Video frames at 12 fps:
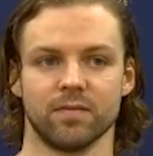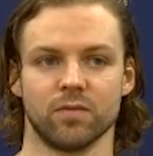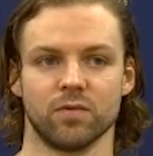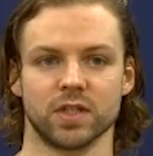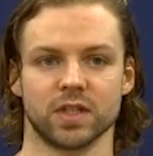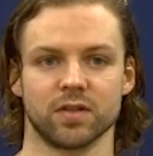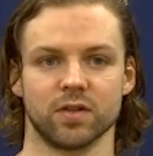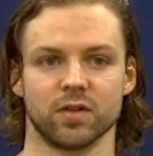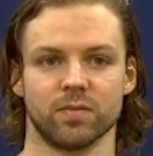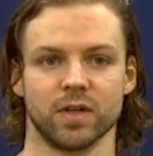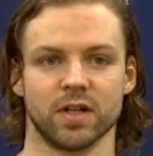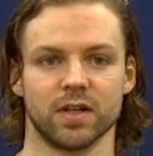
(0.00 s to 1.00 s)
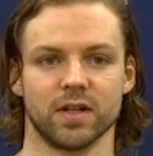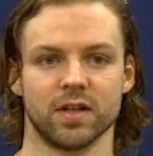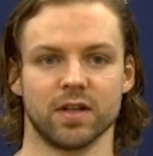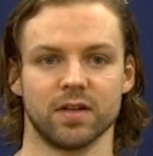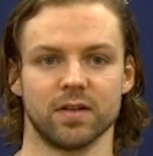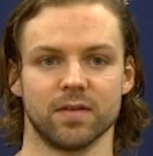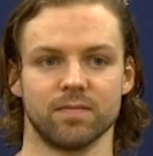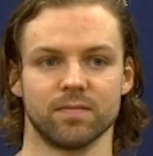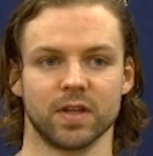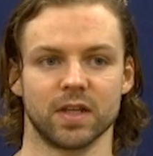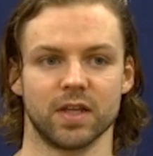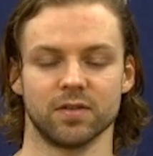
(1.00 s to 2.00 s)
was a little bit
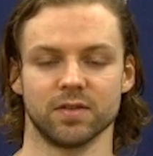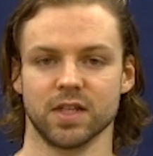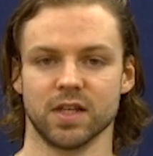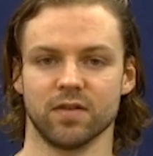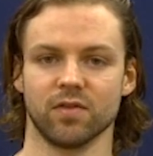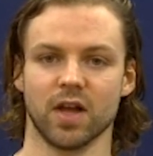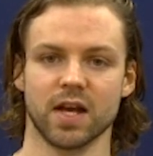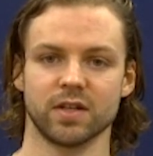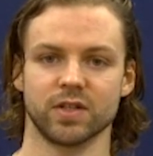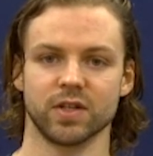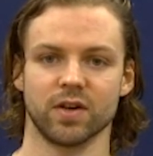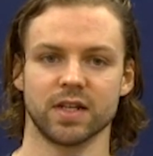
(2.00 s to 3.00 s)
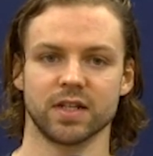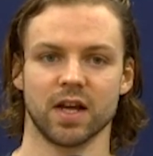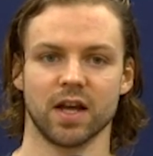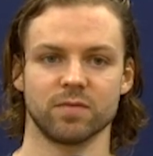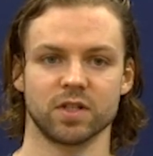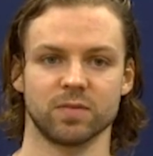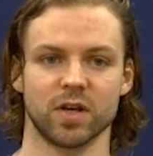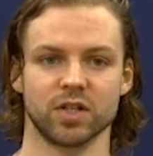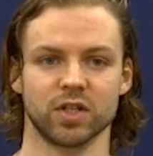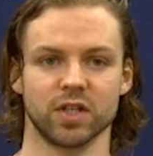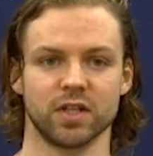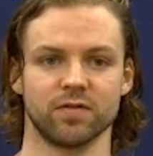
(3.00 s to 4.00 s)
guilty of last year at times,
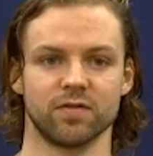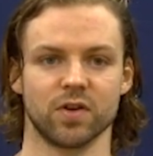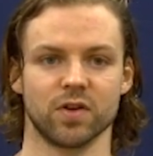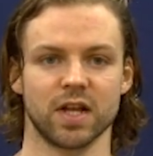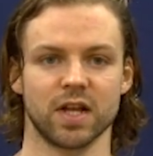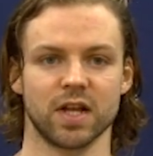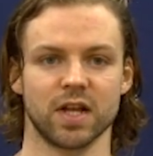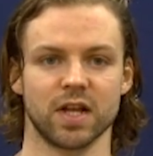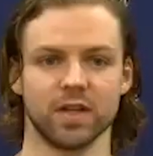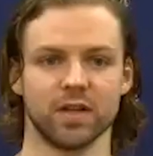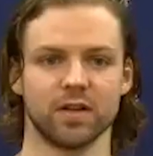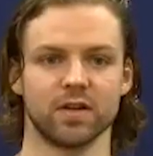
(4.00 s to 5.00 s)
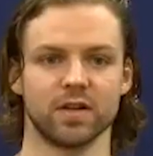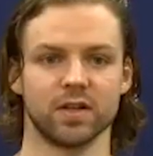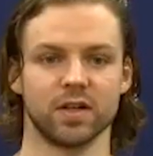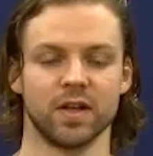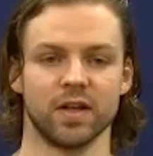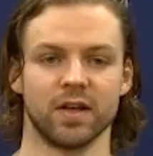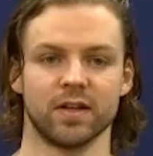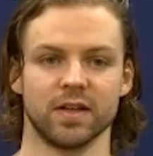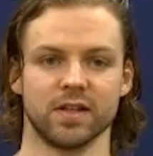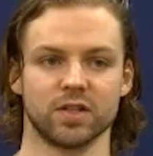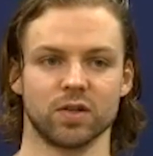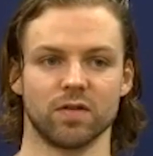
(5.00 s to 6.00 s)
especially in the first half of the year, and
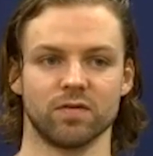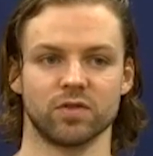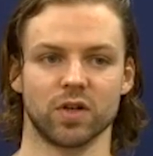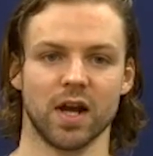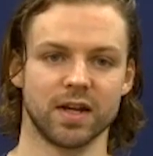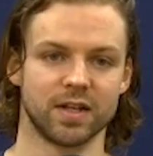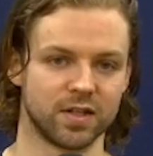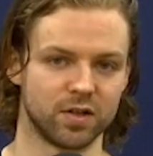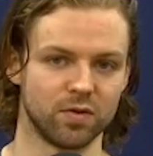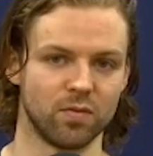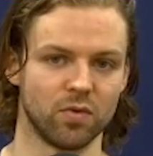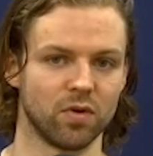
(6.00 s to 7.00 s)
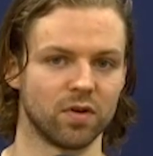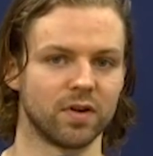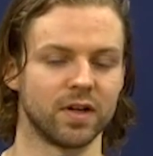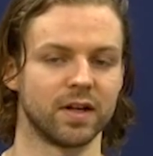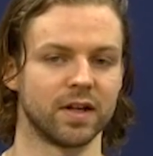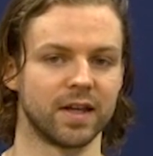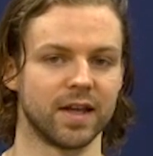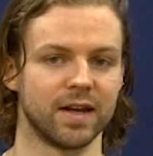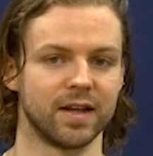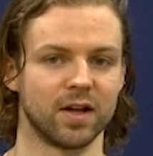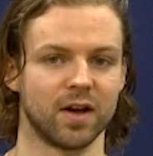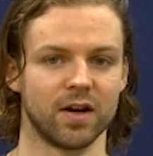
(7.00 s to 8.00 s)
sort of trying to do more and
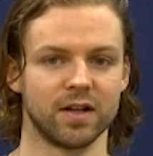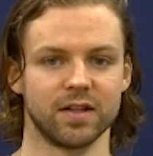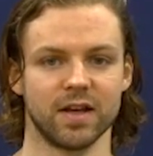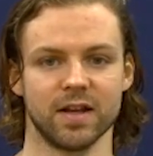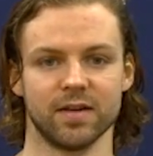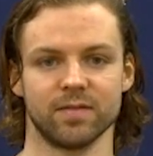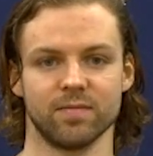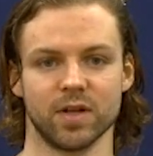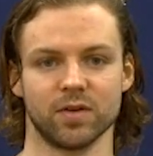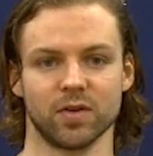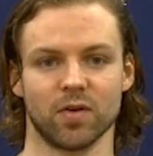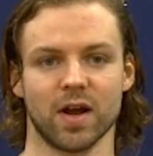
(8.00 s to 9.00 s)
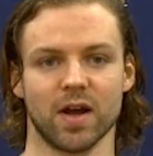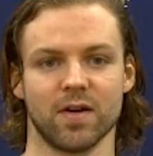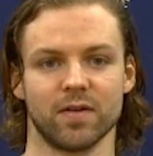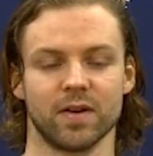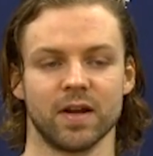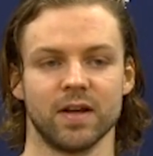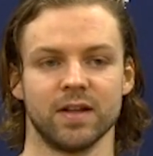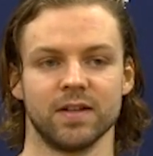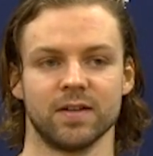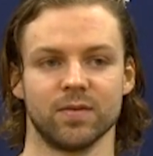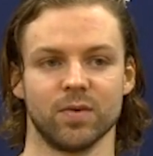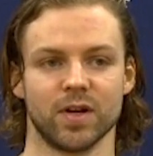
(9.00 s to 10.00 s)
getting caught in that middle ground
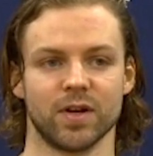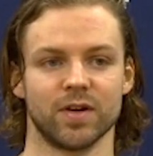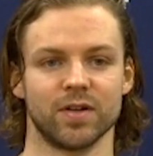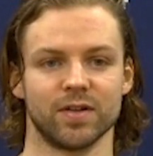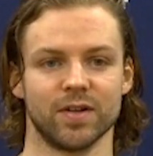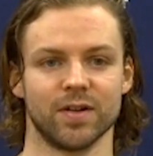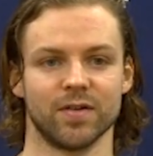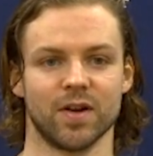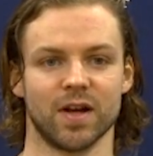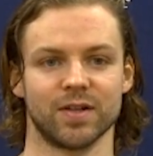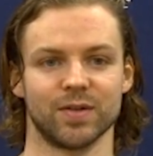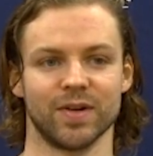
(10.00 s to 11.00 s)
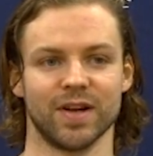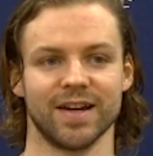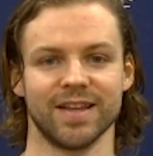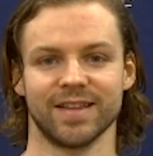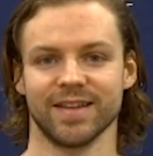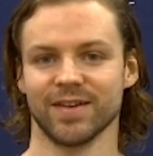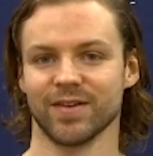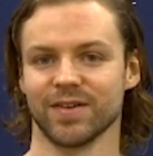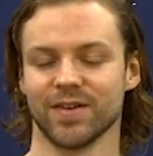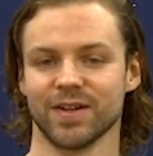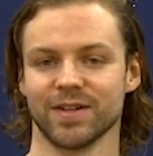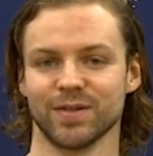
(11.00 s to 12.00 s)
where you're, you know, not doing anything or
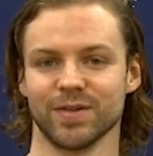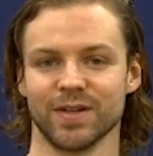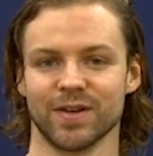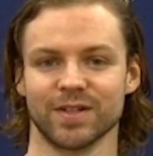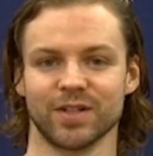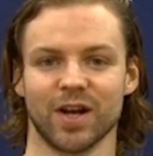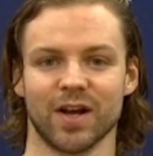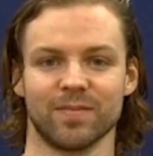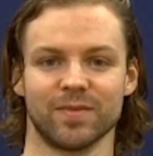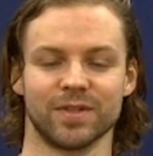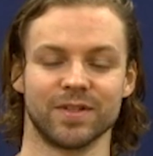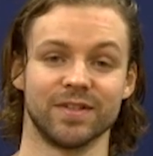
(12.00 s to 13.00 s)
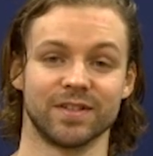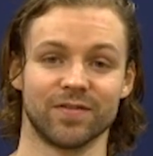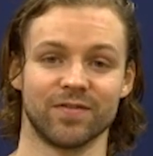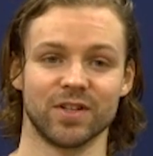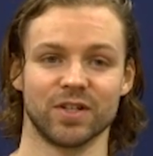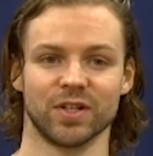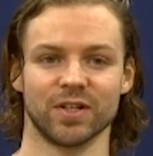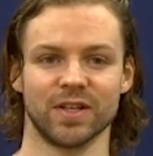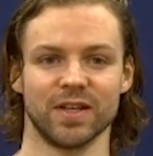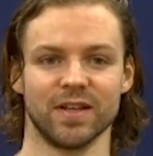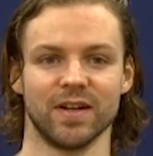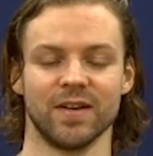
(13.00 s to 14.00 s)
not doing your job
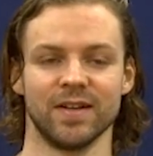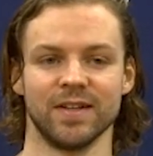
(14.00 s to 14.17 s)
sufficiently. And